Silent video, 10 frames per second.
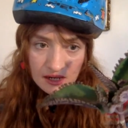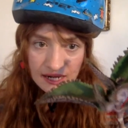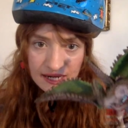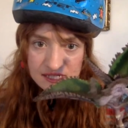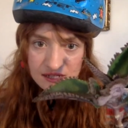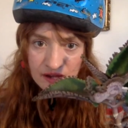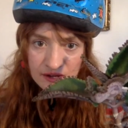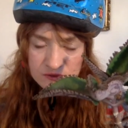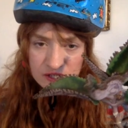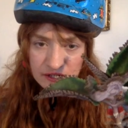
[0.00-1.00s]
And it's a
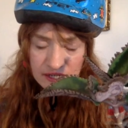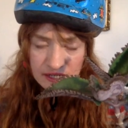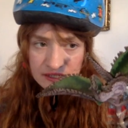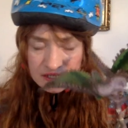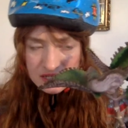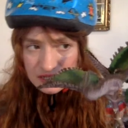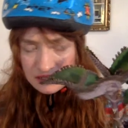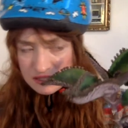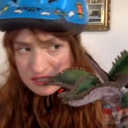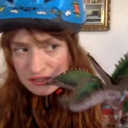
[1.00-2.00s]
kind of succulent,
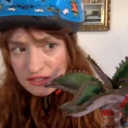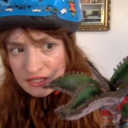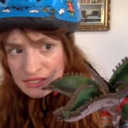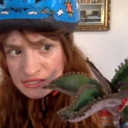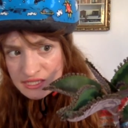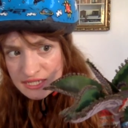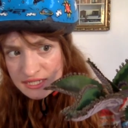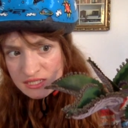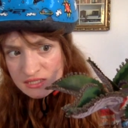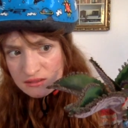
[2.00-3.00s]
and succulent
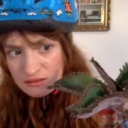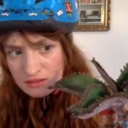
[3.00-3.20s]
is,